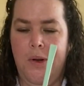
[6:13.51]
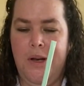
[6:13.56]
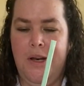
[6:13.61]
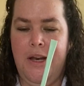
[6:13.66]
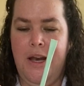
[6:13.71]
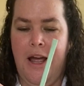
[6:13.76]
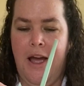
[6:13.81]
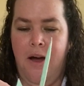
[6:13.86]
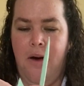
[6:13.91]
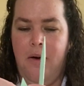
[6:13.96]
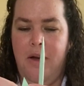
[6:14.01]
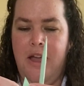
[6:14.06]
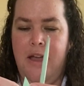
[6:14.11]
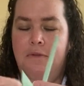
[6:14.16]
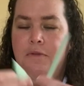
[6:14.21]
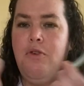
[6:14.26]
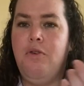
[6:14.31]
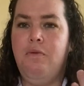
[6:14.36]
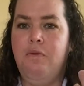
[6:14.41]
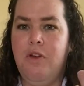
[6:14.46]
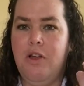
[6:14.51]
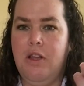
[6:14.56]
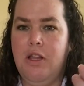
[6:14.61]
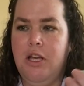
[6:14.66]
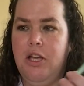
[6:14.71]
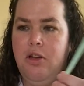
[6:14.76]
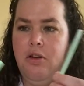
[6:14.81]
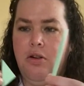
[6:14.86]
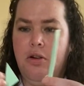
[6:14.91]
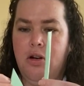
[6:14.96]
Now, if you feel
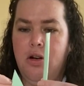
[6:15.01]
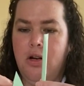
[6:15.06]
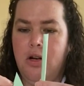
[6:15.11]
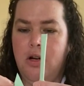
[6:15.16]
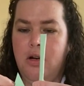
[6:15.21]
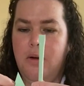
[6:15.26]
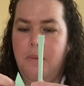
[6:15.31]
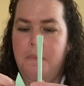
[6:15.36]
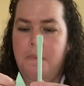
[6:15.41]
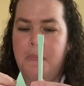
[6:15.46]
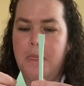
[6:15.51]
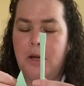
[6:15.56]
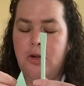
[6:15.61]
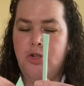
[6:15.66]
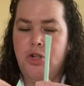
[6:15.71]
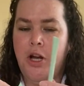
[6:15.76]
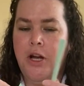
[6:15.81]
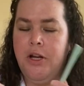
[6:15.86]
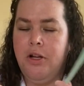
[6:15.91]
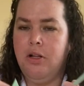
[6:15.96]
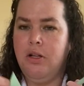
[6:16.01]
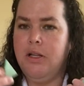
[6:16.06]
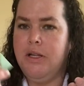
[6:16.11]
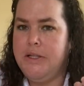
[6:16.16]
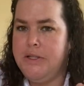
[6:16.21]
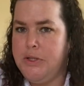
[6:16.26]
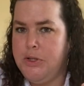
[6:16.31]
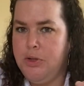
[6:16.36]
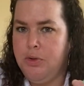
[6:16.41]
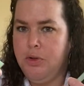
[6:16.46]
like your triangle
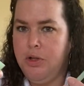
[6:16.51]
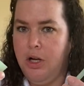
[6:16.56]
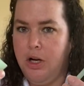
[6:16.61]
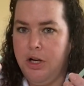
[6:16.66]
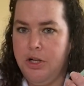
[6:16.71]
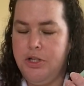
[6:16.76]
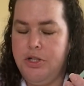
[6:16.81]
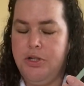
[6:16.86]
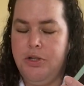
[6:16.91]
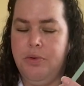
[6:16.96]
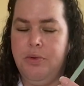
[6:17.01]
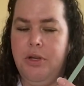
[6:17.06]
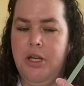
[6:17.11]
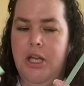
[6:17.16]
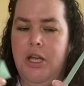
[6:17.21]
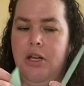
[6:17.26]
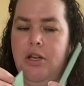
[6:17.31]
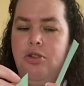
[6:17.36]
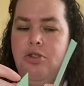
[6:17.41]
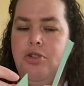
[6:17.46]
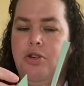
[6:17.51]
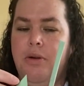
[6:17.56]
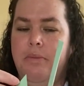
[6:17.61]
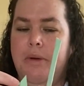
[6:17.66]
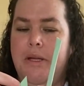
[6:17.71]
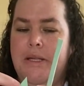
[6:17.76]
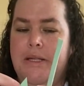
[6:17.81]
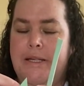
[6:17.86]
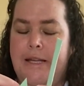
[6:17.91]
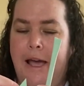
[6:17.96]
is too large, you can trim
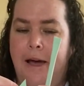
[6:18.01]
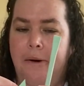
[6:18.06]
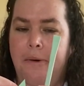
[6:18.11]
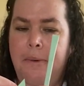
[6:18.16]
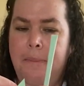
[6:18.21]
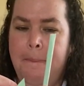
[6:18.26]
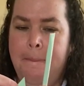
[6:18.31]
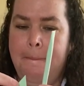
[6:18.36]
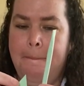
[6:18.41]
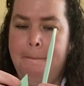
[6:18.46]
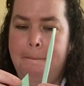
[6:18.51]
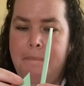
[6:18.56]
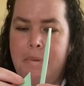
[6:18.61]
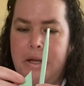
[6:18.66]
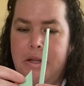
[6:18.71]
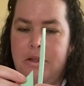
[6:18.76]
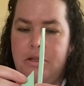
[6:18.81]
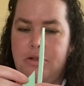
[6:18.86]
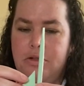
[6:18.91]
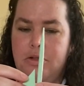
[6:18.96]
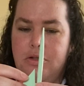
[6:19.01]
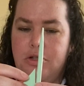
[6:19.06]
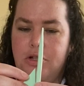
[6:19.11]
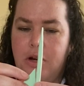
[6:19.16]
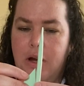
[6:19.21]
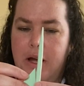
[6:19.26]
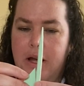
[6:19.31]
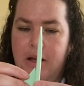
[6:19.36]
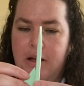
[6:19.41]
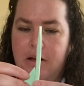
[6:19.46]
it down, but the
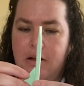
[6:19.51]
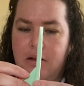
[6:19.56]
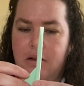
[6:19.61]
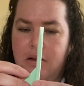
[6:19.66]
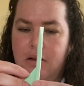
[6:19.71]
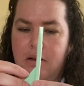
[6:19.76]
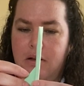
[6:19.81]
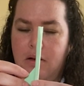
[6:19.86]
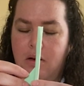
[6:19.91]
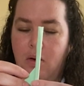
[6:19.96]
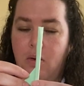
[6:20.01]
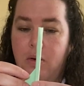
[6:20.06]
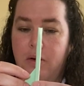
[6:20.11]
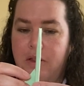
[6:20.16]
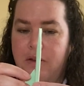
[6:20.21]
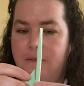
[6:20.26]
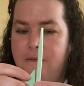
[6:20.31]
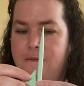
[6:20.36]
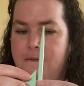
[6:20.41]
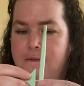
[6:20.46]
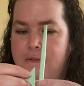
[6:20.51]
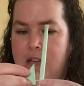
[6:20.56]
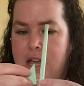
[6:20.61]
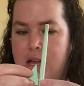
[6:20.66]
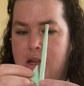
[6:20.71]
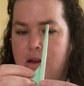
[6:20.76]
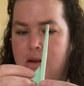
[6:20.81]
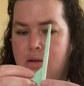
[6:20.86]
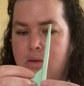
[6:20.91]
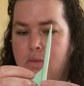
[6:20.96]
triangle or the
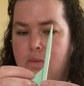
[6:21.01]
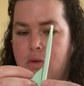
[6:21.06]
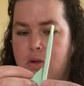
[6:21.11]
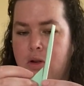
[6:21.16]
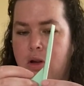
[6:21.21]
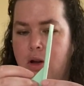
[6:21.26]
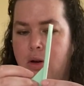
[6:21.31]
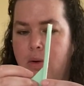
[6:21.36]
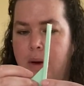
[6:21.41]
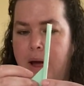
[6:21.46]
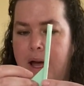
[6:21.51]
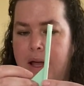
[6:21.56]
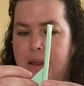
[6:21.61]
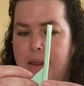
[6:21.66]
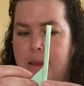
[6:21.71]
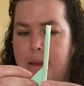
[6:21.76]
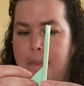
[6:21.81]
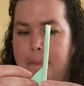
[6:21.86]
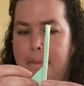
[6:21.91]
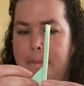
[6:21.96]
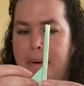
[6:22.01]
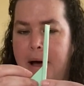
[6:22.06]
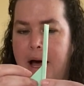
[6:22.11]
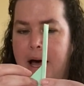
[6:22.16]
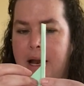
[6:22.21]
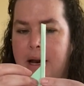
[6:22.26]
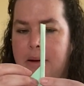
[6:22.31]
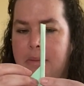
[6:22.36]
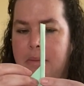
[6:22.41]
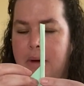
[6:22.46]
fin will go at the
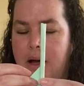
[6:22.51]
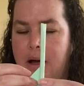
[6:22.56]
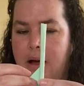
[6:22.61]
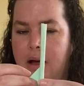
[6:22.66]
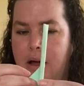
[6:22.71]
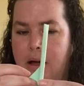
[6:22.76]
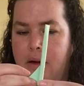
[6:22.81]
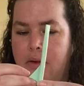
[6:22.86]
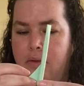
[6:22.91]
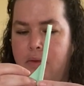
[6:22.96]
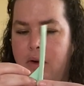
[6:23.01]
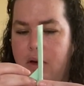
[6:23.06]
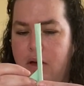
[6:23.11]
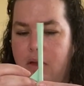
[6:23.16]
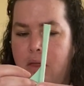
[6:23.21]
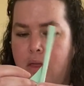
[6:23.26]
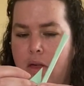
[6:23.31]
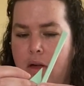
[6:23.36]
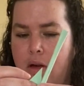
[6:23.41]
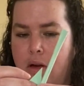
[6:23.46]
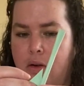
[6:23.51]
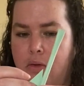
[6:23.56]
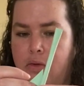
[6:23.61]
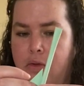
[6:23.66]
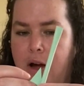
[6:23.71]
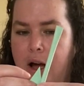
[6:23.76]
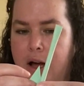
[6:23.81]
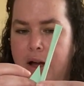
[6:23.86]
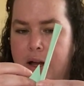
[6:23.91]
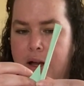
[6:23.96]
bottom of the
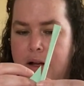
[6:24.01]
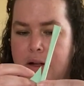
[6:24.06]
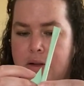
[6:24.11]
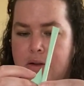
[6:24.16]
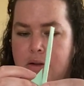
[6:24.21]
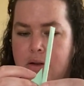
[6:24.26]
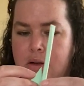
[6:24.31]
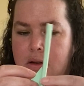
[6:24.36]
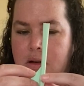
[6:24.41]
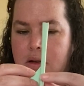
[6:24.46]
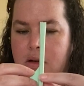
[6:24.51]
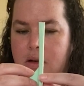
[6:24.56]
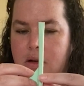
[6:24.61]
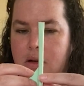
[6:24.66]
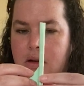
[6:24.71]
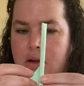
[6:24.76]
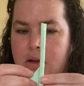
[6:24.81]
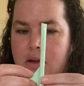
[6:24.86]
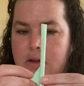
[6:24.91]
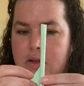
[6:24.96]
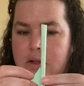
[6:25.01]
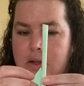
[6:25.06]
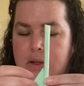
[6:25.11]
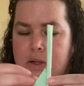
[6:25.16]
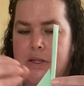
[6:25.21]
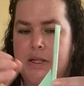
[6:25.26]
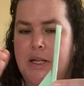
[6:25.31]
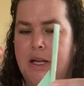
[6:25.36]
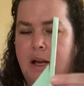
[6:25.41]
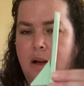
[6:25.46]
rocket. So you
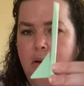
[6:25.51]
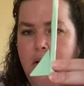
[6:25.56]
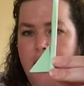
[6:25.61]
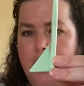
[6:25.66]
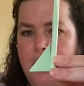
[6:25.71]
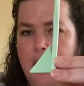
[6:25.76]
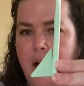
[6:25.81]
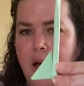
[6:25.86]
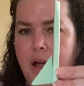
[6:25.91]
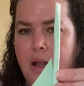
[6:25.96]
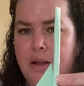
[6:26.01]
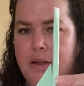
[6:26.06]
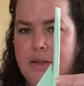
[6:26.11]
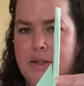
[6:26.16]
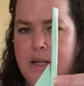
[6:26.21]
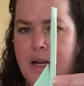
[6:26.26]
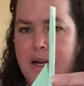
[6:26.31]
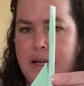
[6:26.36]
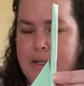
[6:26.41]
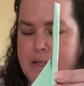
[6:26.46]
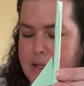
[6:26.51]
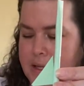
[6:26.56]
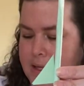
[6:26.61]
see how good that size